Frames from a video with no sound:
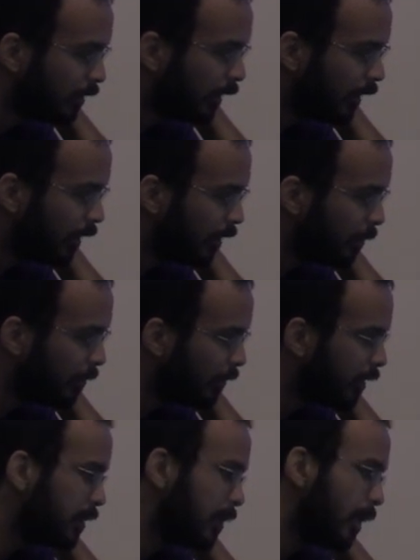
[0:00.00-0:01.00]
um,
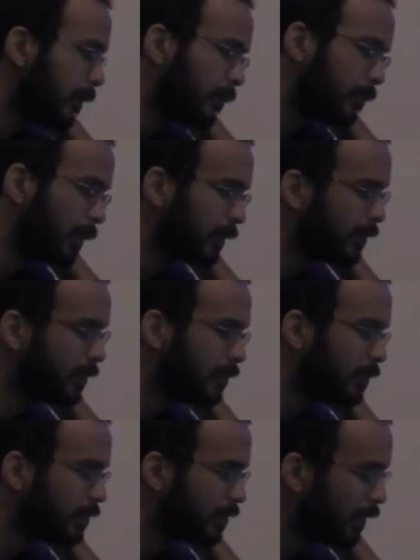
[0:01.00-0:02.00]
in other
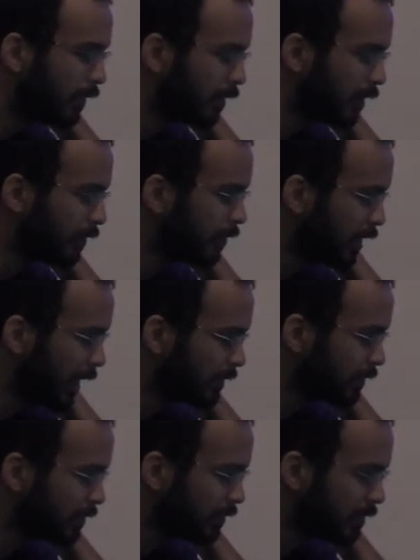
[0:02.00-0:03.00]
methods and in other
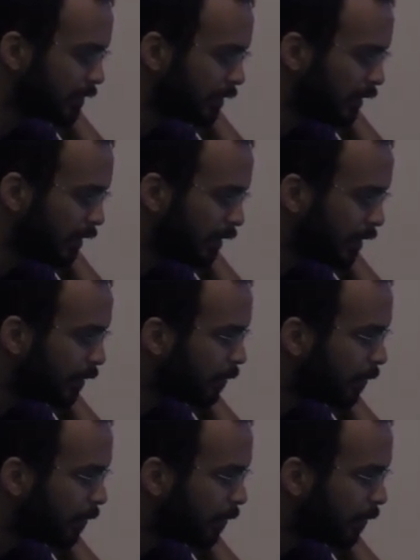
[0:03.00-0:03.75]
classes. Um,